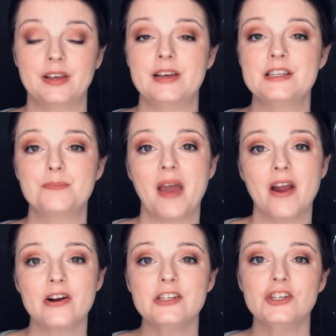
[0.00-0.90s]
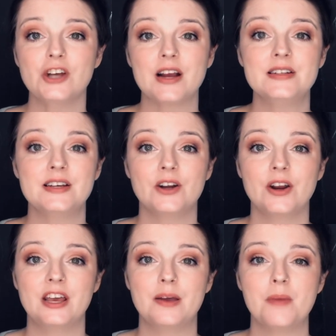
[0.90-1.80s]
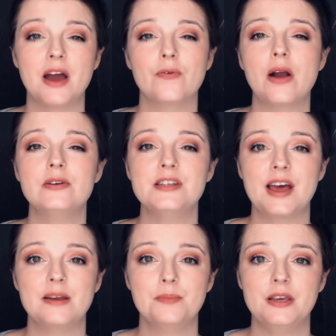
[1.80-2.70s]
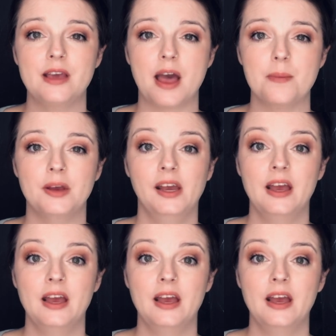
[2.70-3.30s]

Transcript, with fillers: His parents checked in on him at around 10 p.m.,